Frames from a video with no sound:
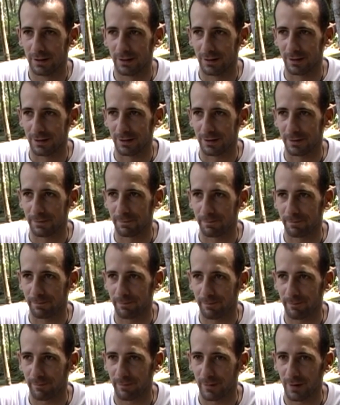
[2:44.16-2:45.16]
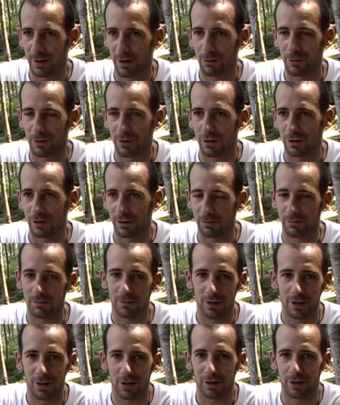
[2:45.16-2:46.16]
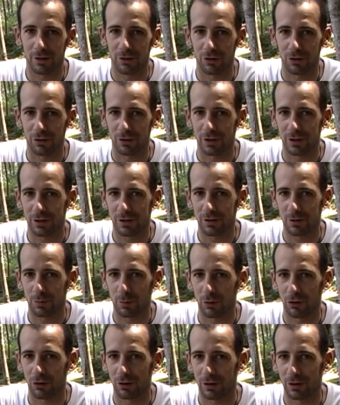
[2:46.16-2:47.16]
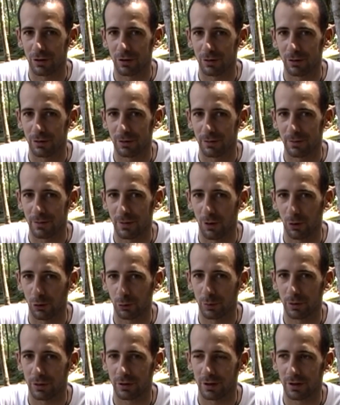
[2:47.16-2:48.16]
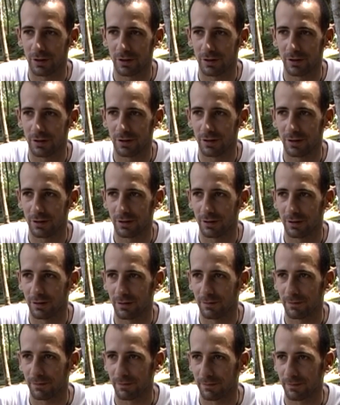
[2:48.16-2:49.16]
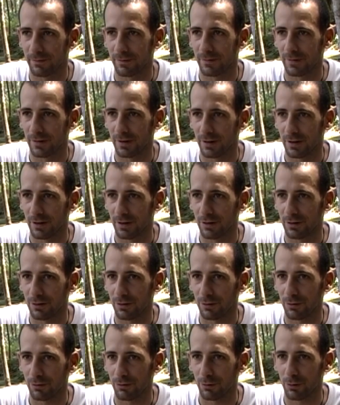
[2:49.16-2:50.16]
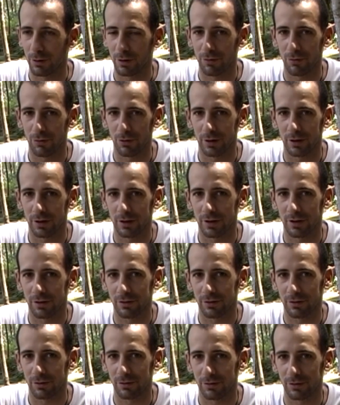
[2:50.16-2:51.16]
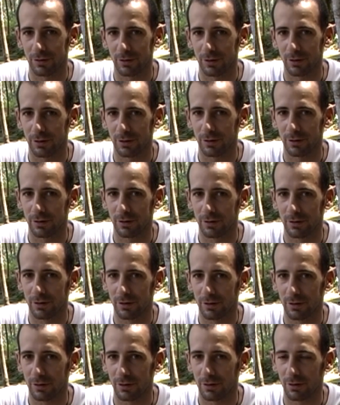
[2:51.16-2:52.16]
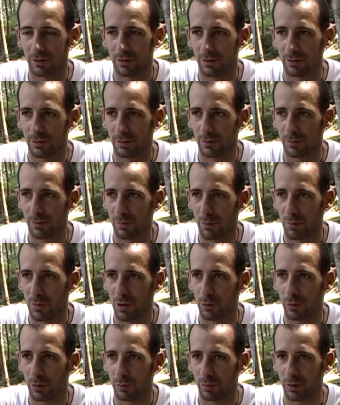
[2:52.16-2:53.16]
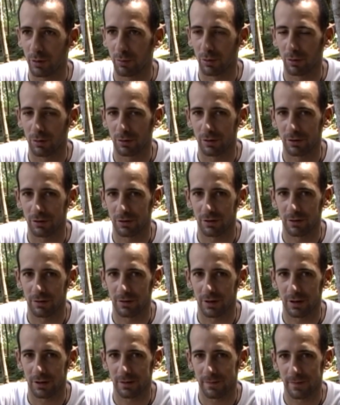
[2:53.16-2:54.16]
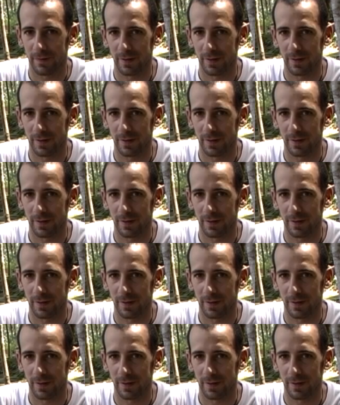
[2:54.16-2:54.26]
And I really enjoyed it, especially the hospitality and the real friendliness of the Bedouin people in Syria.